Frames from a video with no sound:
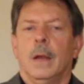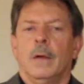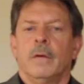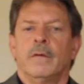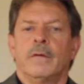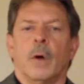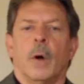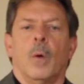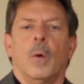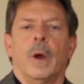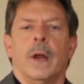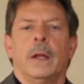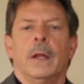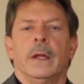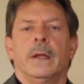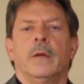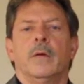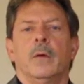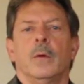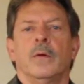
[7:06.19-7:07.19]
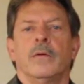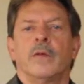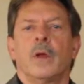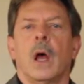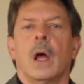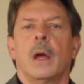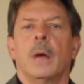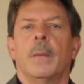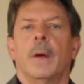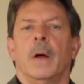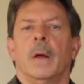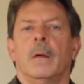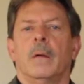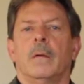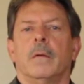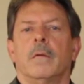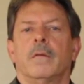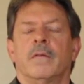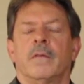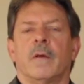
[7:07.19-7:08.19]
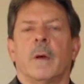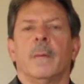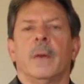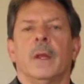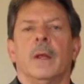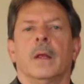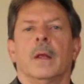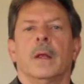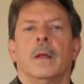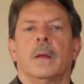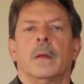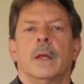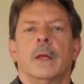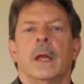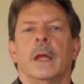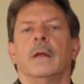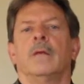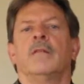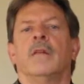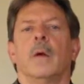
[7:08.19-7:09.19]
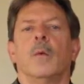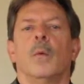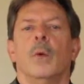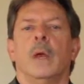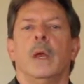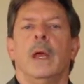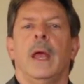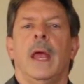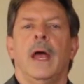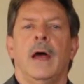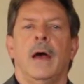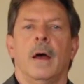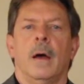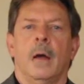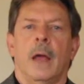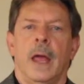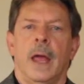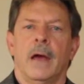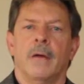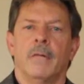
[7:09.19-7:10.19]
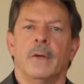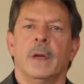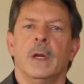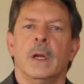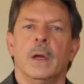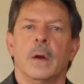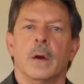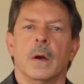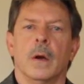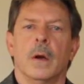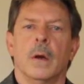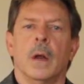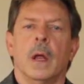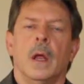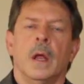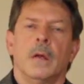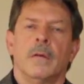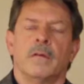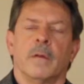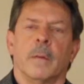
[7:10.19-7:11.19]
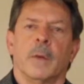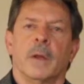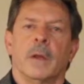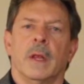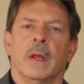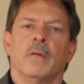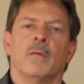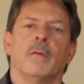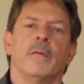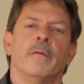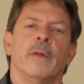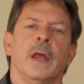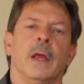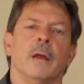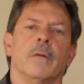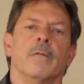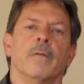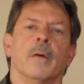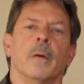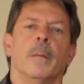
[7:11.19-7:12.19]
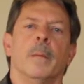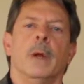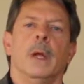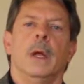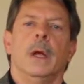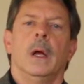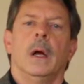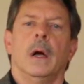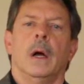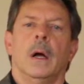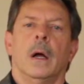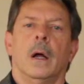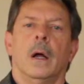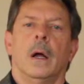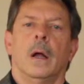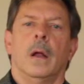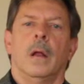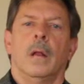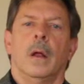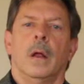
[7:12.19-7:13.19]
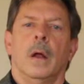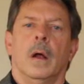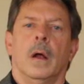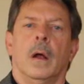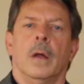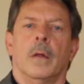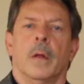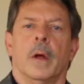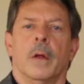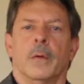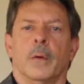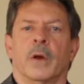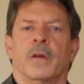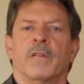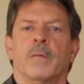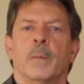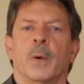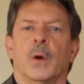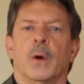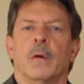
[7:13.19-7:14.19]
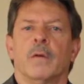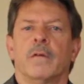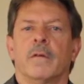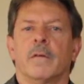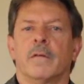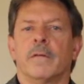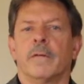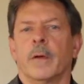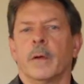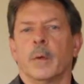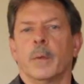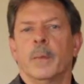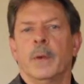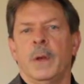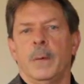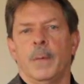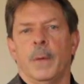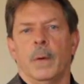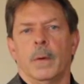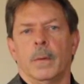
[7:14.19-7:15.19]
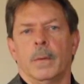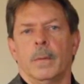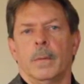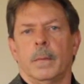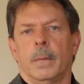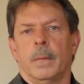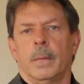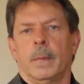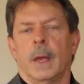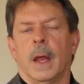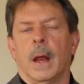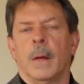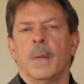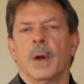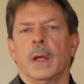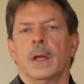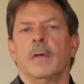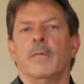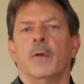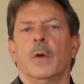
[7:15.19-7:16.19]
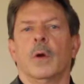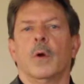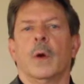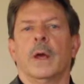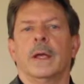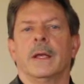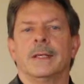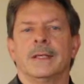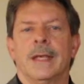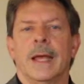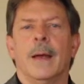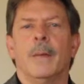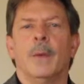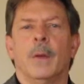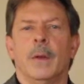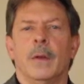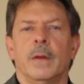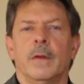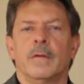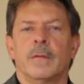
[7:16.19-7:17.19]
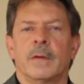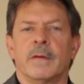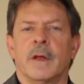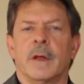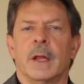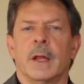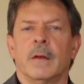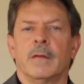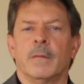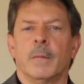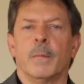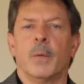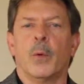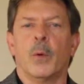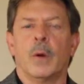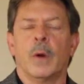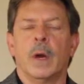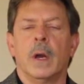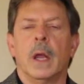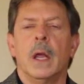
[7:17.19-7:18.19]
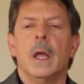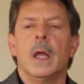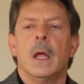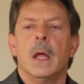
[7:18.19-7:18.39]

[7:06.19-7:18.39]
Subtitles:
So what I'd like to do is talk about some of the things that we have in here and some of the things we've taken from other experiences of other people. And I'm going to give you a quick example of this because I think it's important.